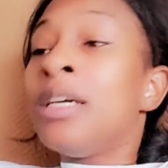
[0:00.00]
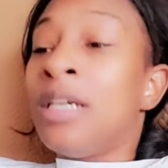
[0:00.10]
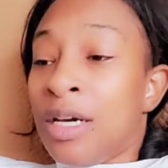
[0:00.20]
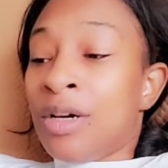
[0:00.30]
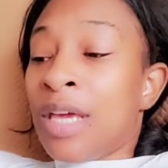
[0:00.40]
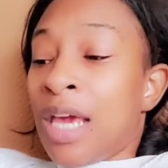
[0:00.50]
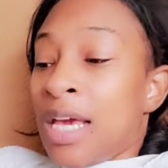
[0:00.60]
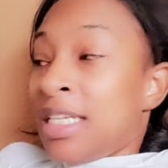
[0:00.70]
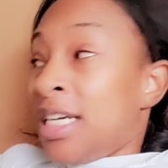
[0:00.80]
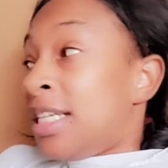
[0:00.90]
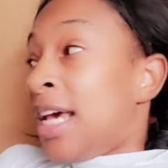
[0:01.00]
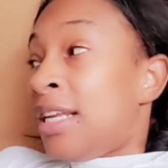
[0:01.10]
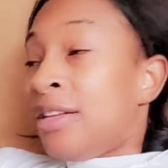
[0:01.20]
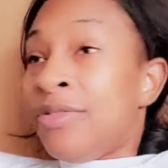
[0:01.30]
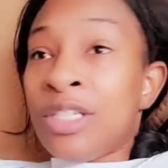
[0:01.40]
Okay, tell
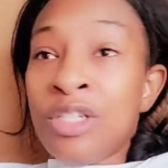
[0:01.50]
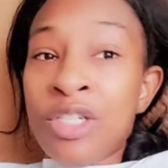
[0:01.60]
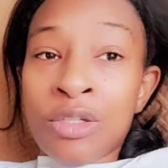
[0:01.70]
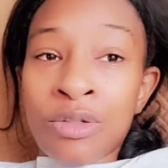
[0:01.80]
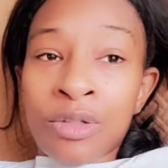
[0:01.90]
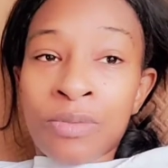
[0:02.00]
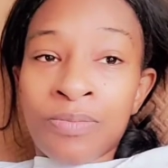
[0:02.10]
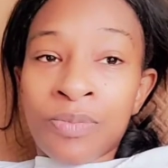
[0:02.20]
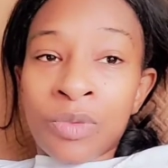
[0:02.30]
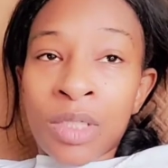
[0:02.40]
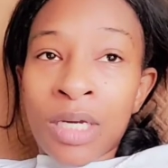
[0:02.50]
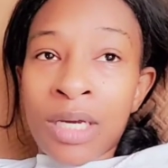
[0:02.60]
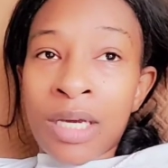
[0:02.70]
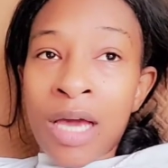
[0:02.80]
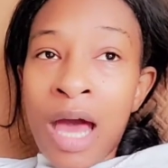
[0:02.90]
daddy, kiss your juice.
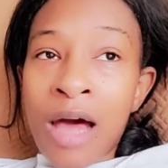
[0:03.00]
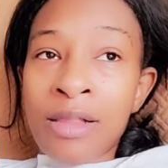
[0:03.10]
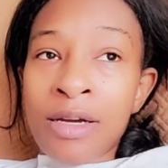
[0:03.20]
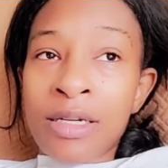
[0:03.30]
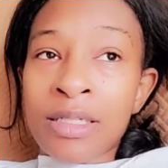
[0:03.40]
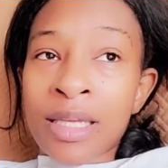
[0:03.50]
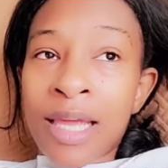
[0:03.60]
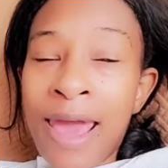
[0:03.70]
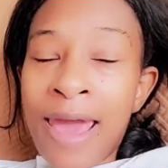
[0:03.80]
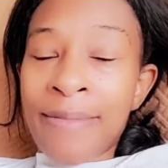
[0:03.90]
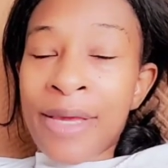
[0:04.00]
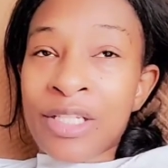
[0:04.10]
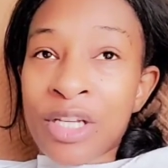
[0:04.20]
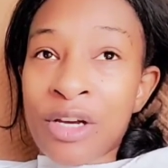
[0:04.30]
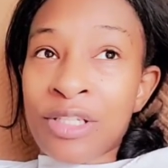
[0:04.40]
Collards,
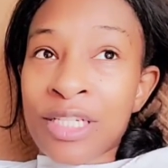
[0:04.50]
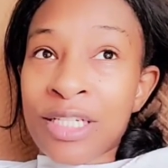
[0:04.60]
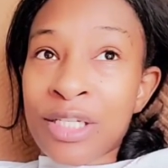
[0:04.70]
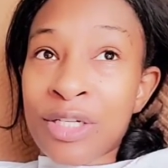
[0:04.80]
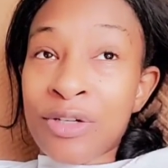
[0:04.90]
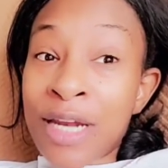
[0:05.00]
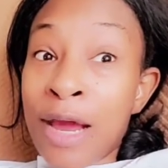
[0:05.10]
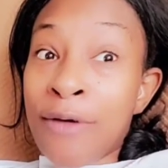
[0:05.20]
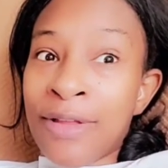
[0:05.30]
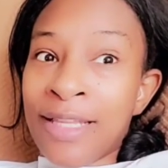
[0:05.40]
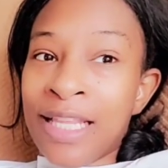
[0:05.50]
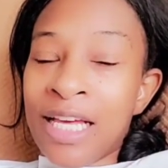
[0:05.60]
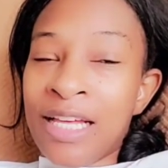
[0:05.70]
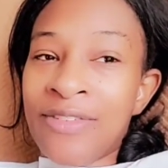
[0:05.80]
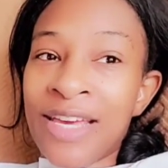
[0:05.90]
cabbage, those are the two that I really
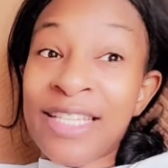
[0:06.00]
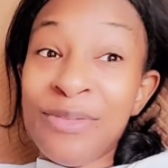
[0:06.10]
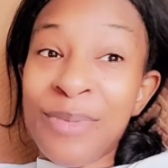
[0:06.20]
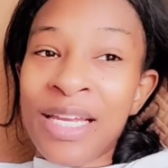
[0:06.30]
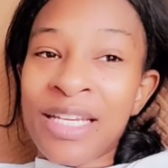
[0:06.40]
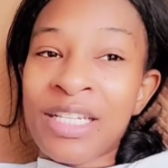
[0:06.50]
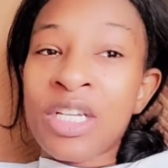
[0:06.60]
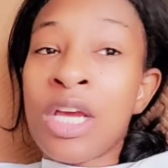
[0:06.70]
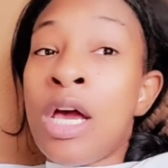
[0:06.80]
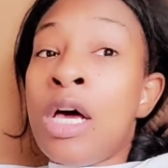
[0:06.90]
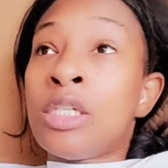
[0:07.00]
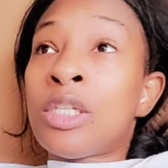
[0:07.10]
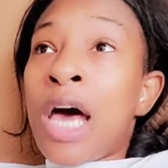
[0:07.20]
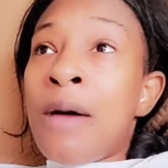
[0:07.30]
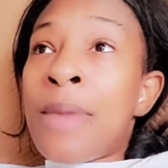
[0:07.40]
love, and spinach.
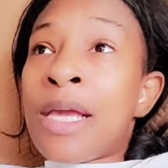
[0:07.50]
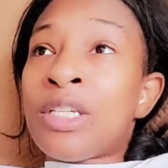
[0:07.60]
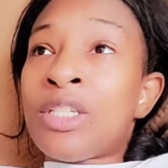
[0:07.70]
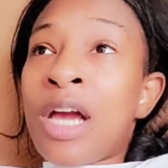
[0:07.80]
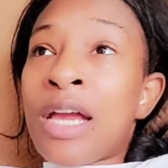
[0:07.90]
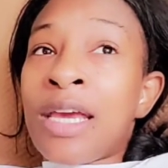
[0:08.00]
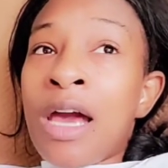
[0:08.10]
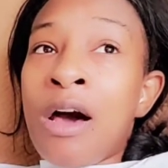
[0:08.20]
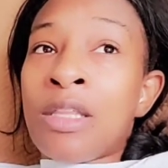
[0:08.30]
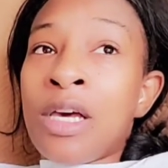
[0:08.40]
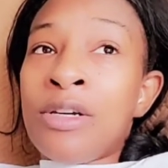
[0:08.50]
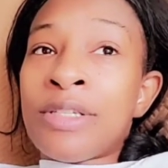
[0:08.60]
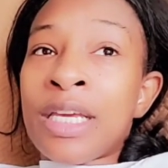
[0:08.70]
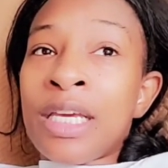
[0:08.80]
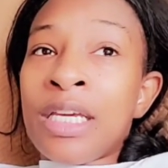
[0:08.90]
So I'll make sure I get all
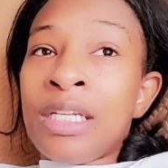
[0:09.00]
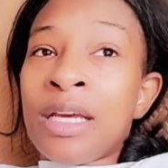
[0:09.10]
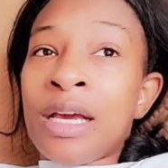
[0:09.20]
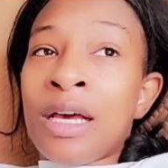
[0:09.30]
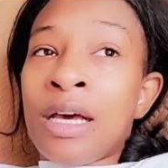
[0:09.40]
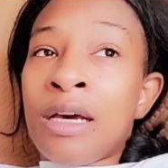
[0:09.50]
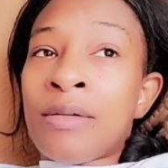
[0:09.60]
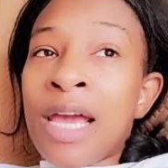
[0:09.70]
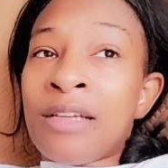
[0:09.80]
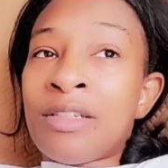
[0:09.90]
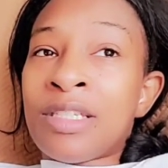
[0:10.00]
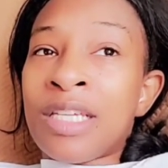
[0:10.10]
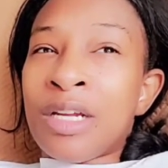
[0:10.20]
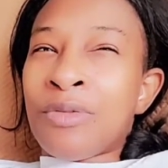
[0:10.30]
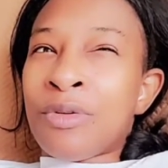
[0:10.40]
those in. They also
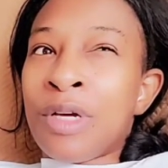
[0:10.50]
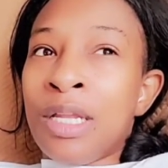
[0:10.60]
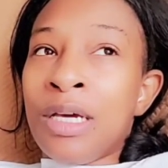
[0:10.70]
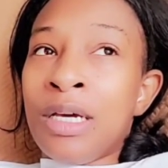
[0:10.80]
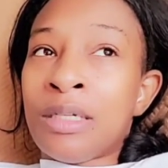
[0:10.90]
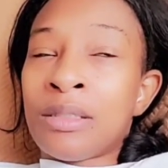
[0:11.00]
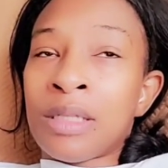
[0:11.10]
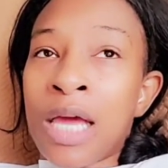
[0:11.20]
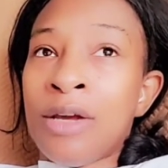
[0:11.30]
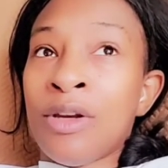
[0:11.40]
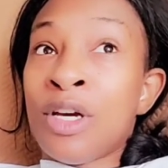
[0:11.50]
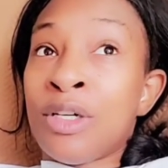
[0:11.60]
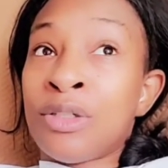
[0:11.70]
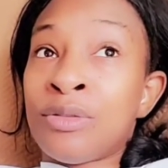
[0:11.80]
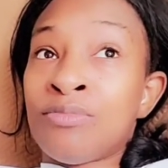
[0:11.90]
said arugula. I don't know.
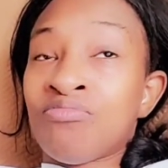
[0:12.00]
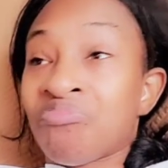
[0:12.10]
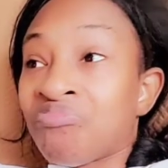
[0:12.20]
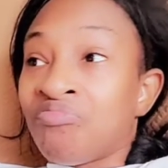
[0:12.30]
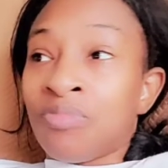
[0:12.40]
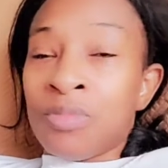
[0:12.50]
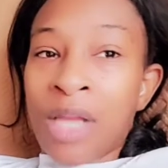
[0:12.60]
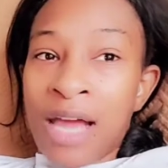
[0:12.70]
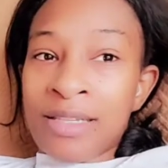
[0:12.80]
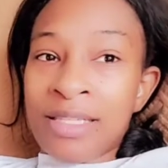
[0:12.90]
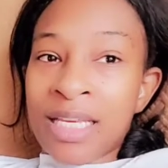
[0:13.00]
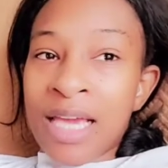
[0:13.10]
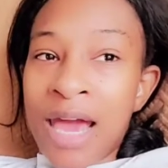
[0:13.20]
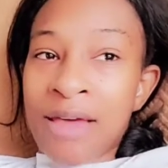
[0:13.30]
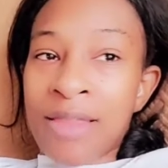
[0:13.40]
I'll see
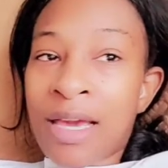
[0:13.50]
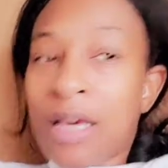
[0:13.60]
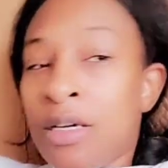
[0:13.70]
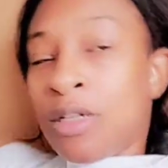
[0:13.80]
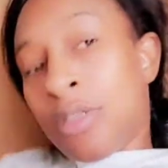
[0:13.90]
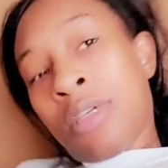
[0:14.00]
how that goes.